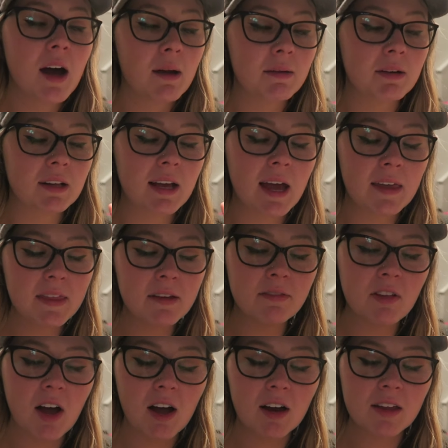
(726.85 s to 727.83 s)
I'm gonna end the
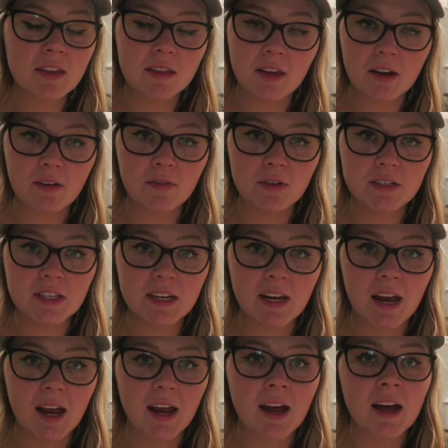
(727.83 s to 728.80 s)
vlog there for
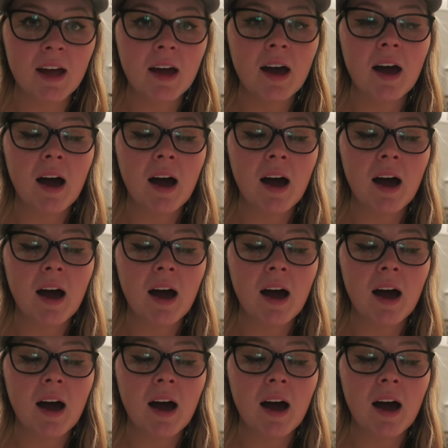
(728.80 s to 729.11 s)
today.